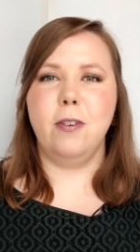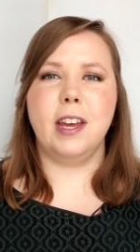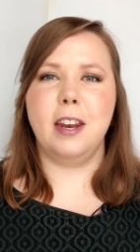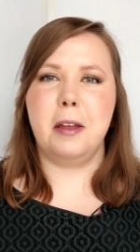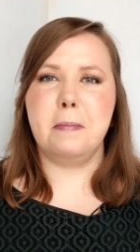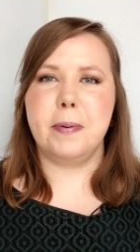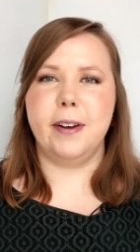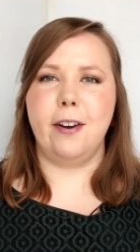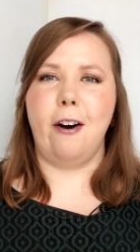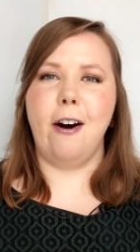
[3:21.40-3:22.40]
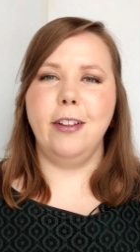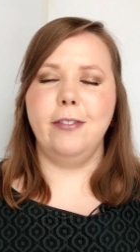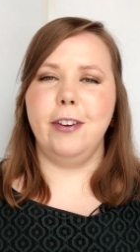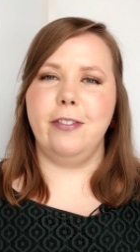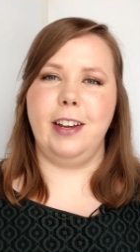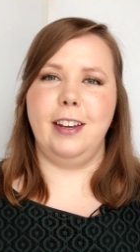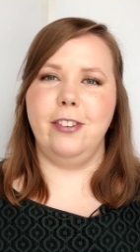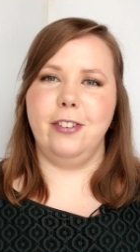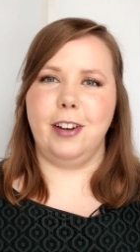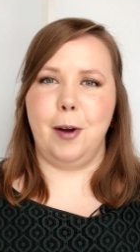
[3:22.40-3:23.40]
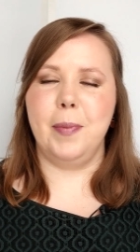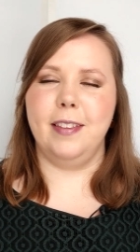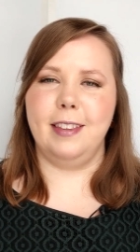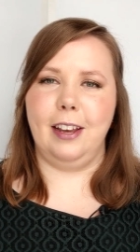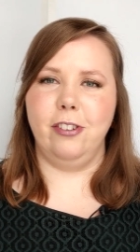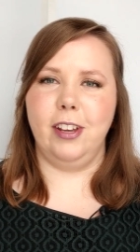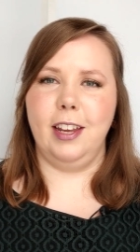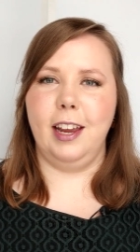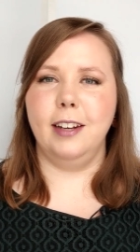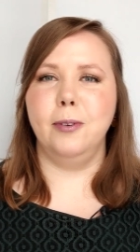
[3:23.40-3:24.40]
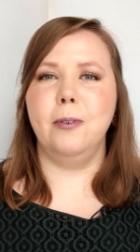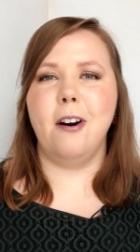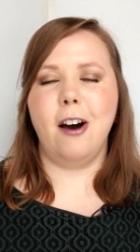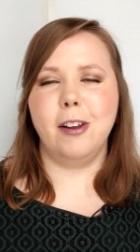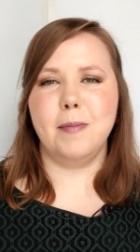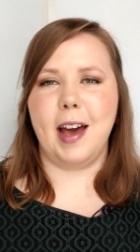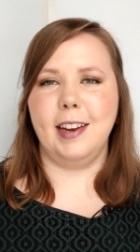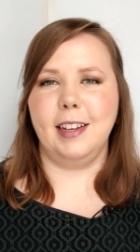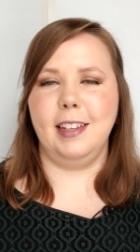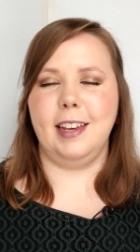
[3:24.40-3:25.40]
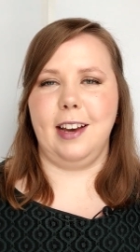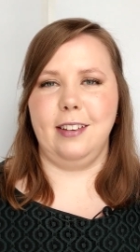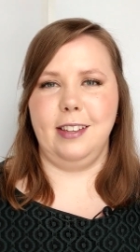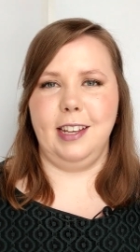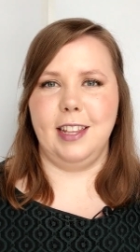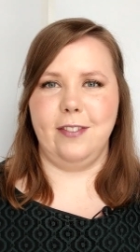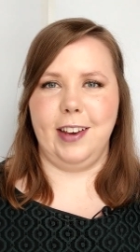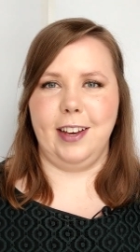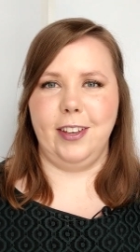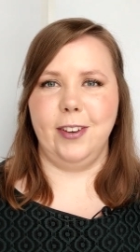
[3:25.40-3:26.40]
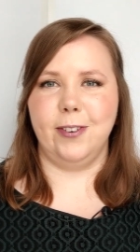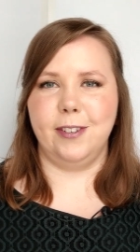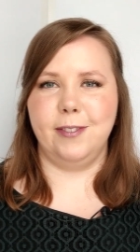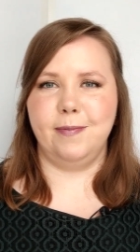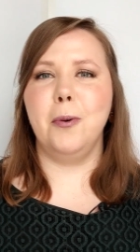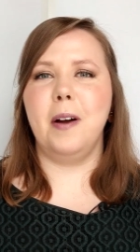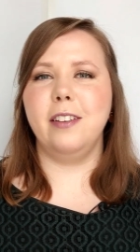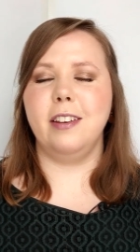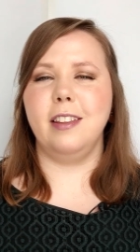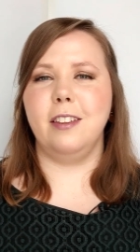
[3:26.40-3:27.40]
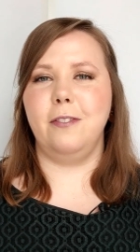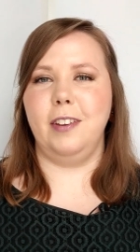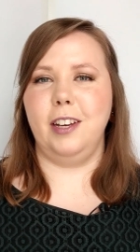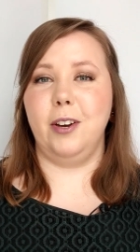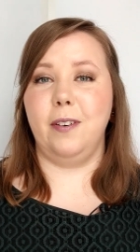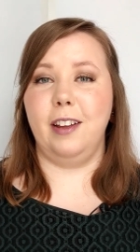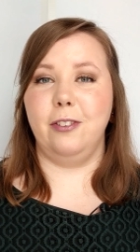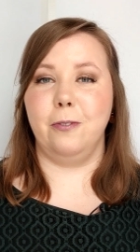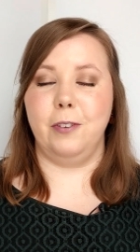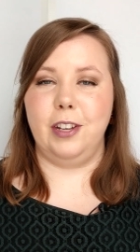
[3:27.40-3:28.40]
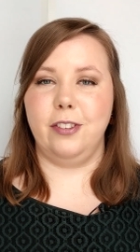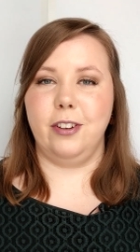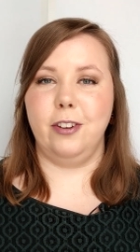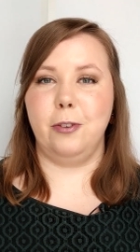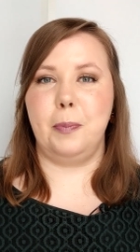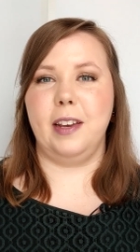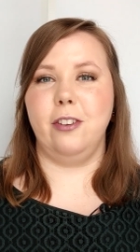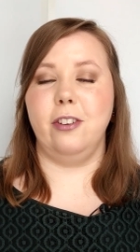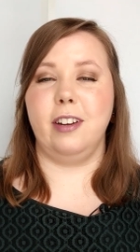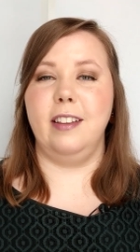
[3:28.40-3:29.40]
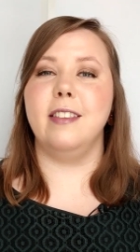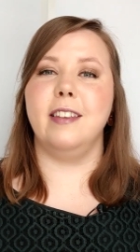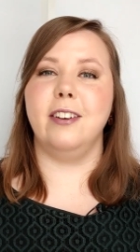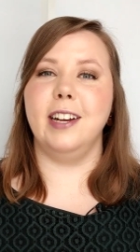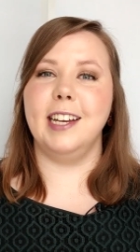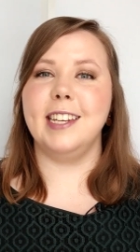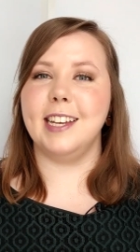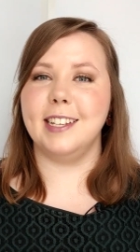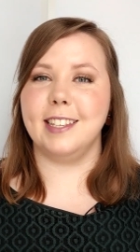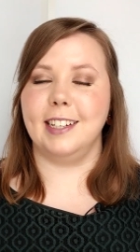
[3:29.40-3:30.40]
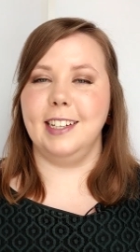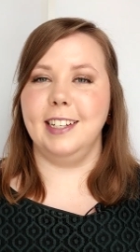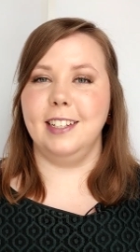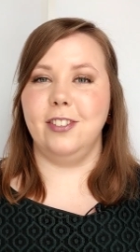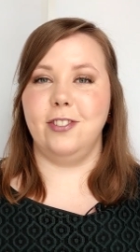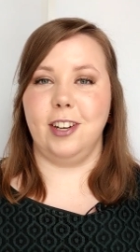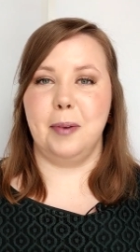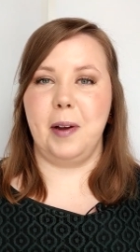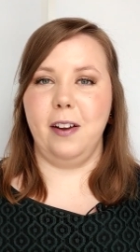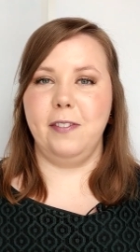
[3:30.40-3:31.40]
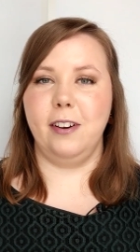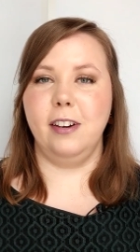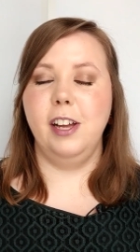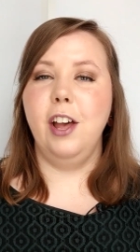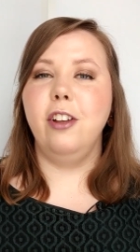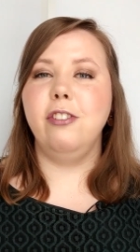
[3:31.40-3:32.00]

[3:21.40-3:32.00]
You can input all of your financial compensation and it will automatically calculate the value. If you're watching this video as research because you're considering a data scientist job offer,